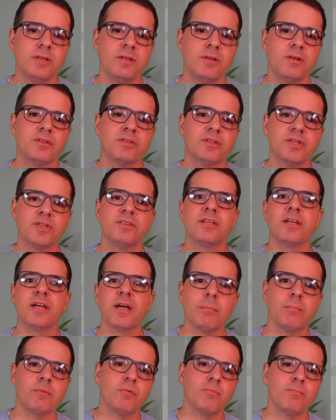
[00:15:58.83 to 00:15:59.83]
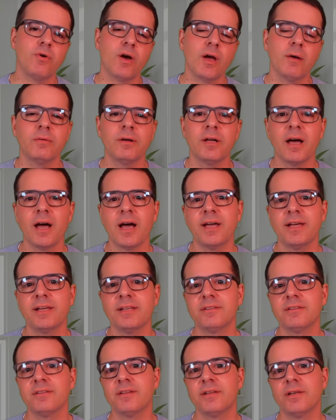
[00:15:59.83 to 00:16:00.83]
With just a couple of prompt
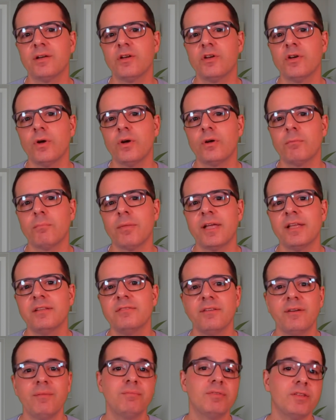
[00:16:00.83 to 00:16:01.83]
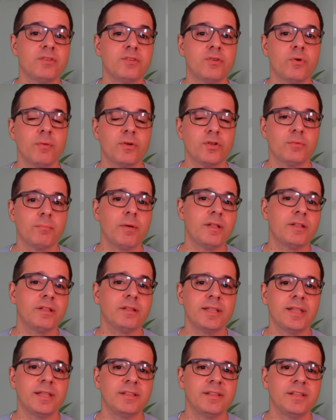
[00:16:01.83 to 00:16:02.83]
lines, you can make something so much better,
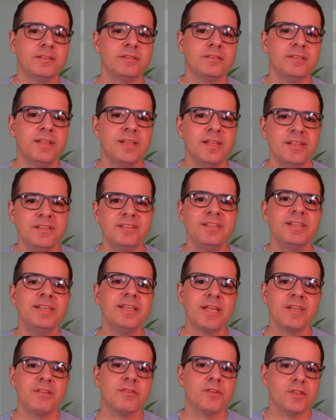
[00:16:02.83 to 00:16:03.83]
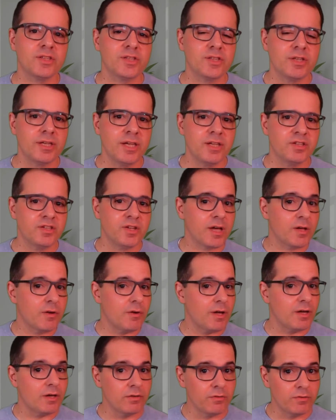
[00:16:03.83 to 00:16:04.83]
like this sleek version I
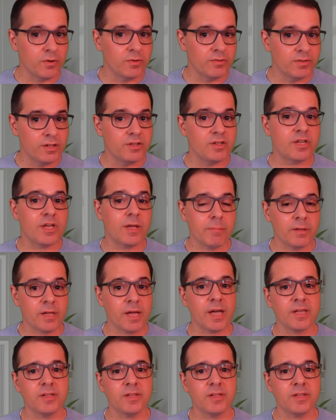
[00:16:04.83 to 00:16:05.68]
generated using Gemini